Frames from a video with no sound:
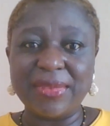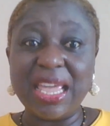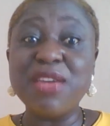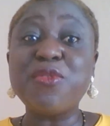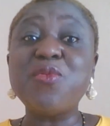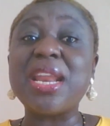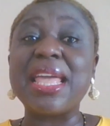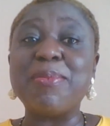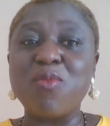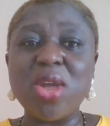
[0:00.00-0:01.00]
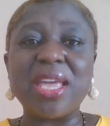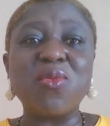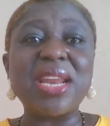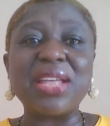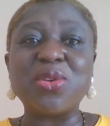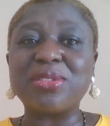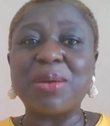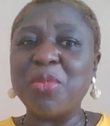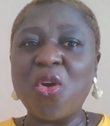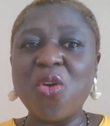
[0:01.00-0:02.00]
Even when I am weak, when I don't,
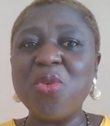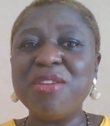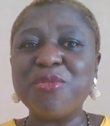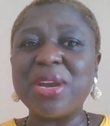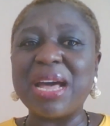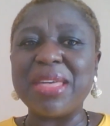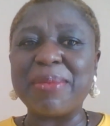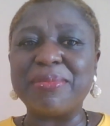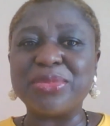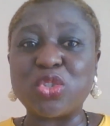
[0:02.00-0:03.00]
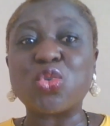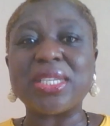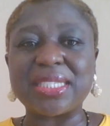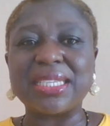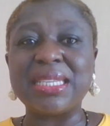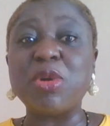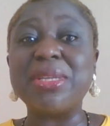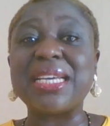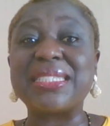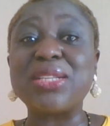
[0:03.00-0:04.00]
or even when I am stressed, the
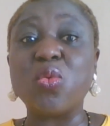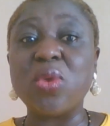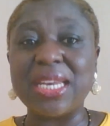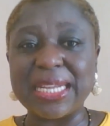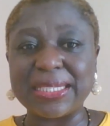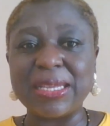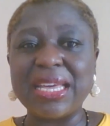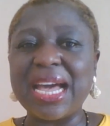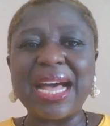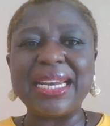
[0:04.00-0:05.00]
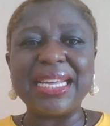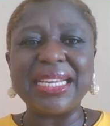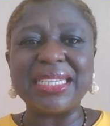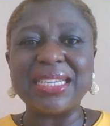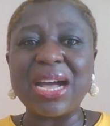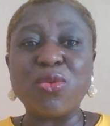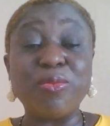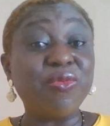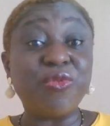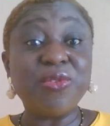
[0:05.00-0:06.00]
moment I start doing that, and I will
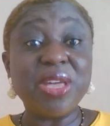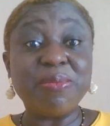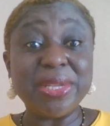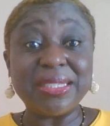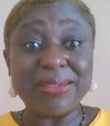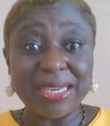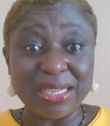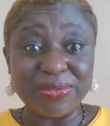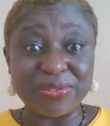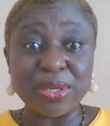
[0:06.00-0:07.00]
feel a bit relieved.